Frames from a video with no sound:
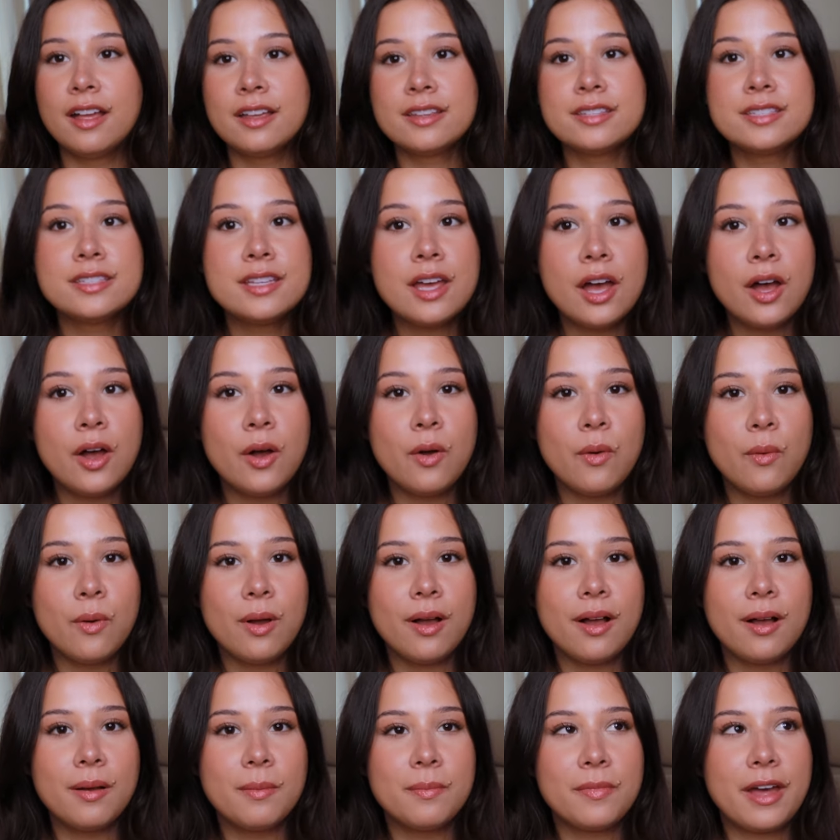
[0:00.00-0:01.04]

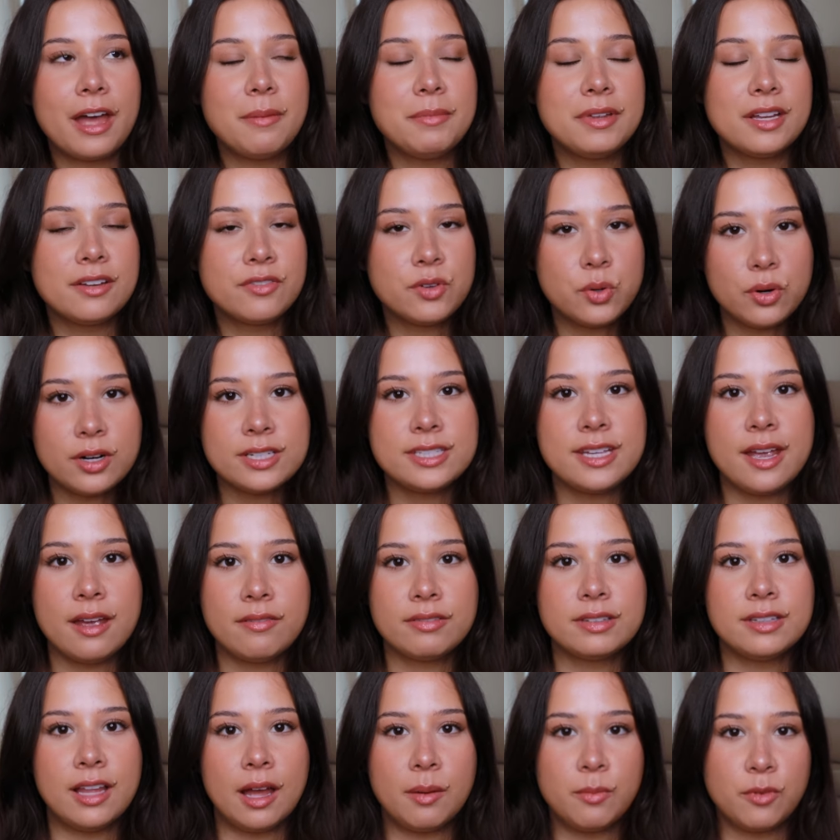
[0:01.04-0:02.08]
So, I mean, of course I
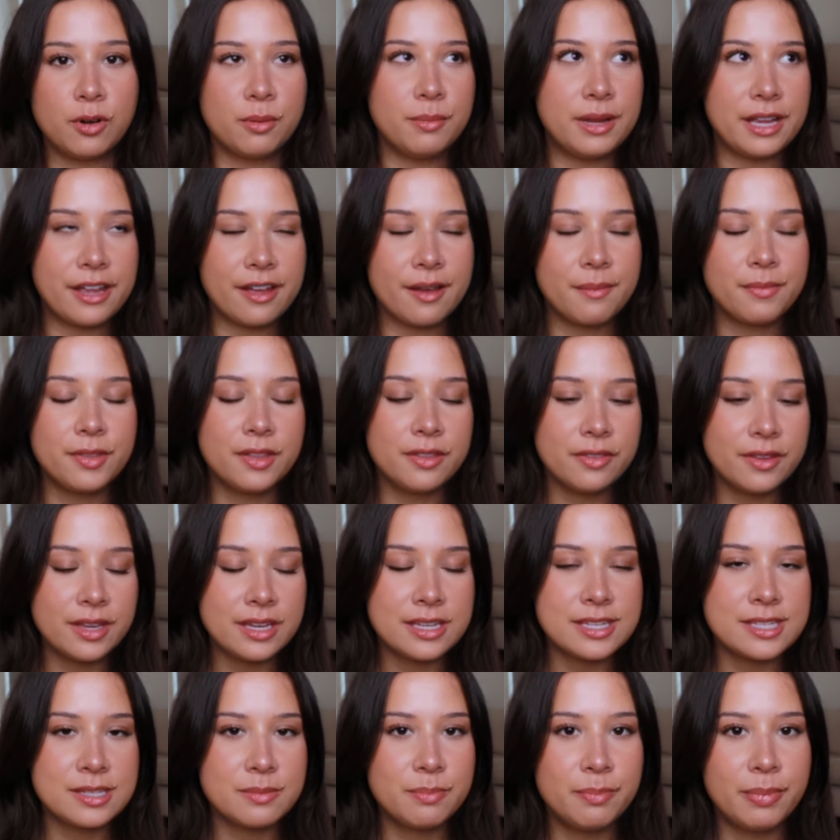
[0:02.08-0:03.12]
have a lot more makeup than
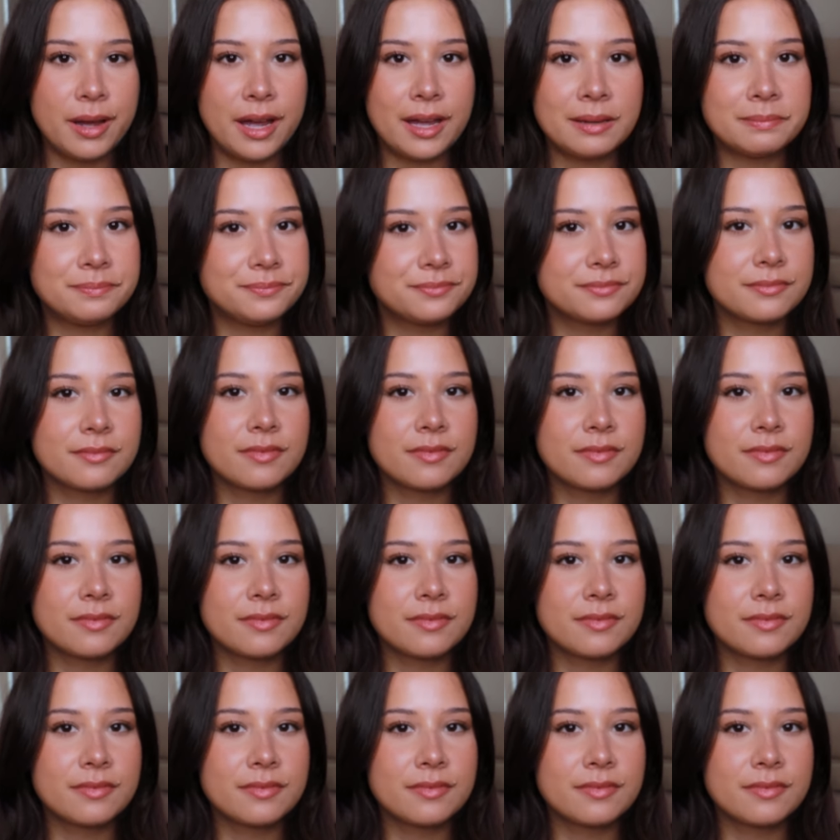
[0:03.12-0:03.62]
this, but